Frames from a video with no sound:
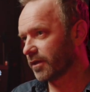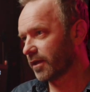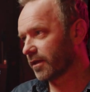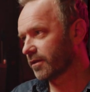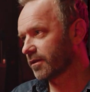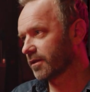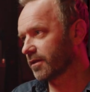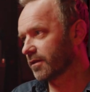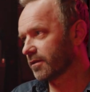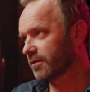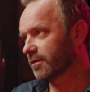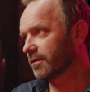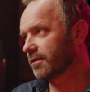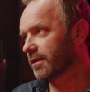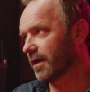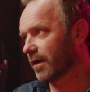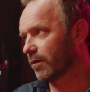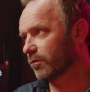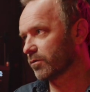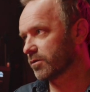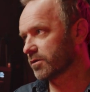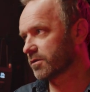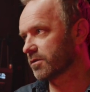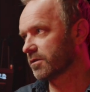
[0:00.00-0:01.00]
And I think
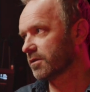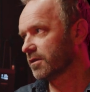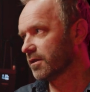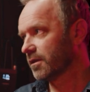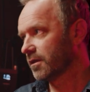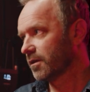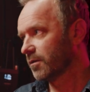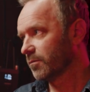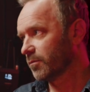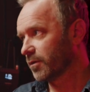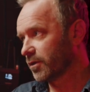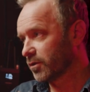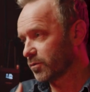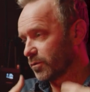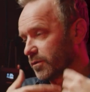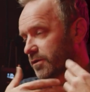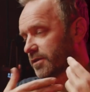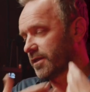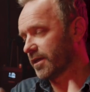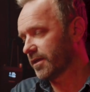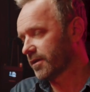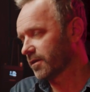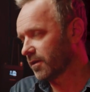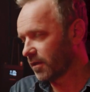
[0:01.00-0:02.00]
that was because
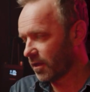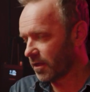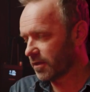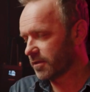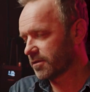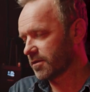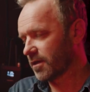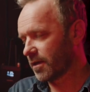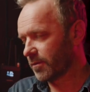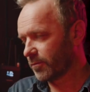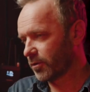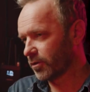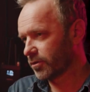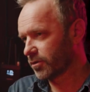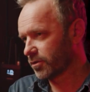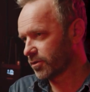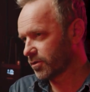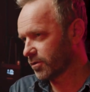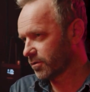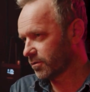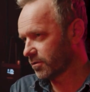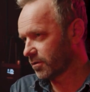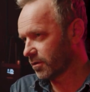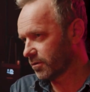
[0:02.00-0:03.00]
we'd taken a lot of time on the
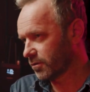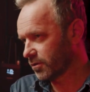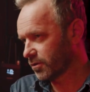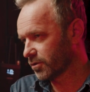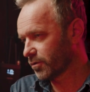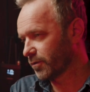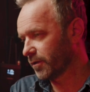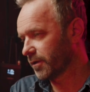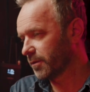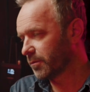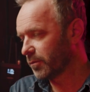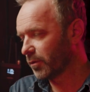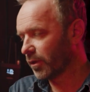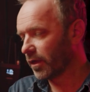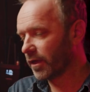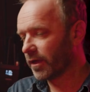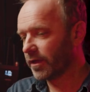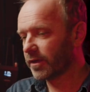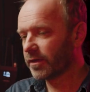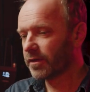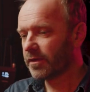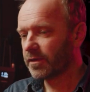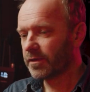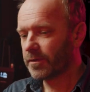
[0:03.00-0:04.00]

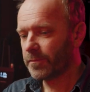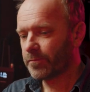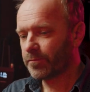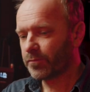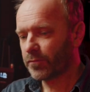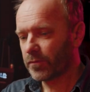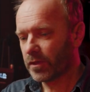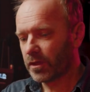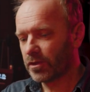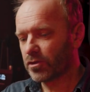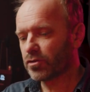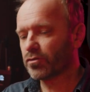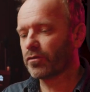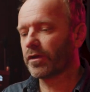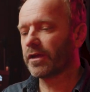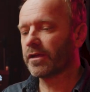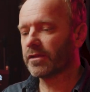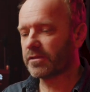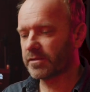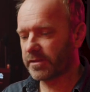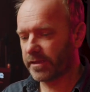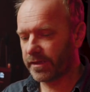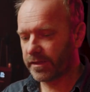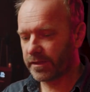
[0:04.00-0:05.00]
screenplay,
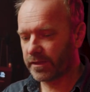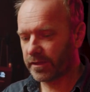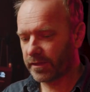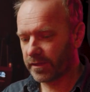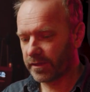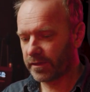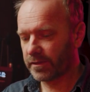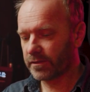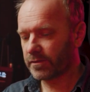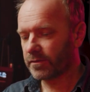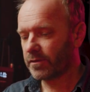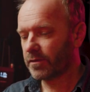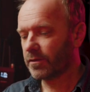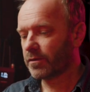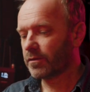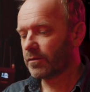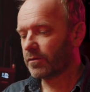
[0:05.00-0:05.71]
translating it.